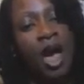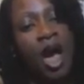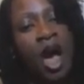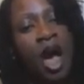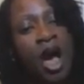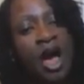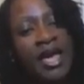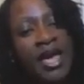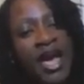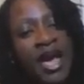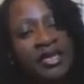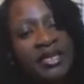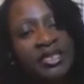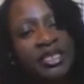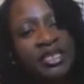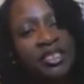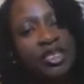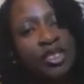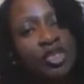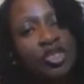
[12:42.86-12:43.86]
I
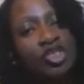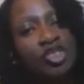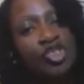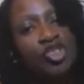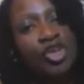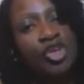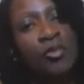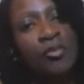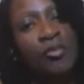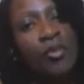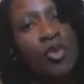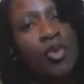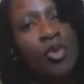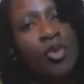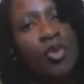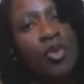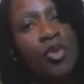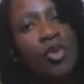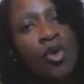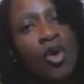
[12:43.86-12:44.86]
added some
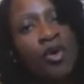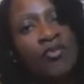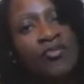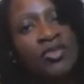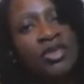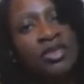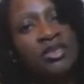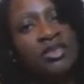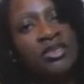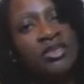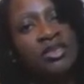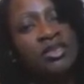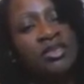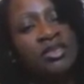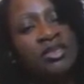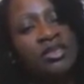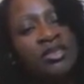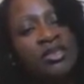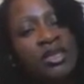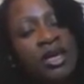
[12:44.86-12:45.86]
more of the
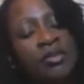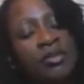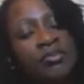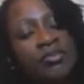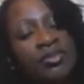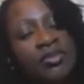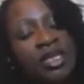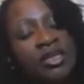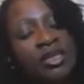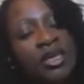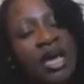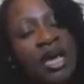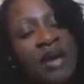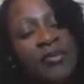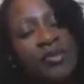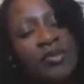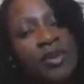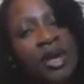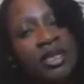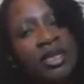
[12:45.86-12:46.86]

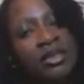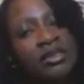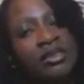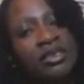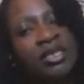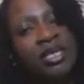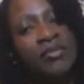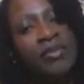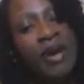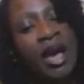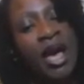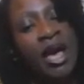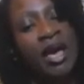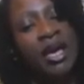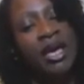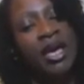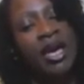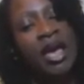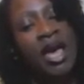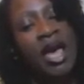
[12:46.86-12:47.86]
chamomile tea
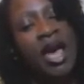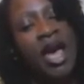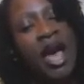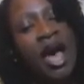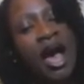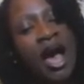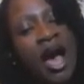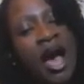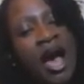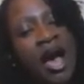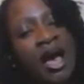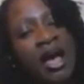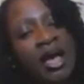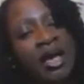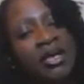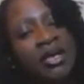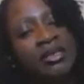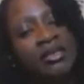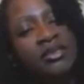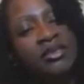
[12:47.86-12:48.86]
bag
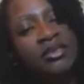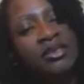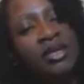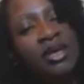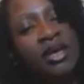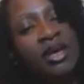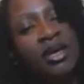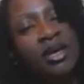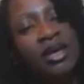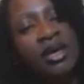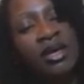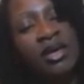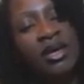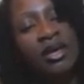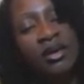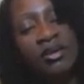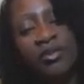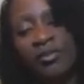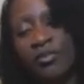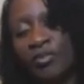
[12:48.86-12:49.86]
and
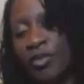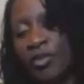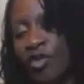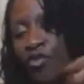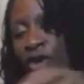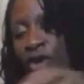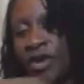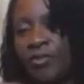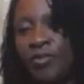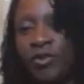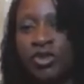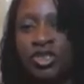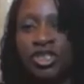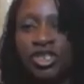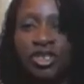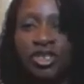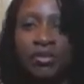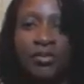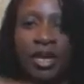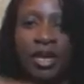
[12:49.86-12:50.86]
red
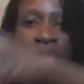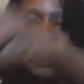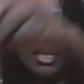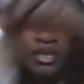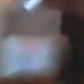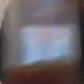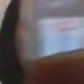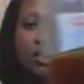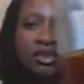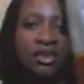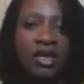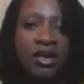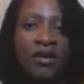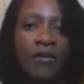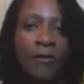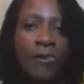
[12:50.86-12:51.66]
bush mix,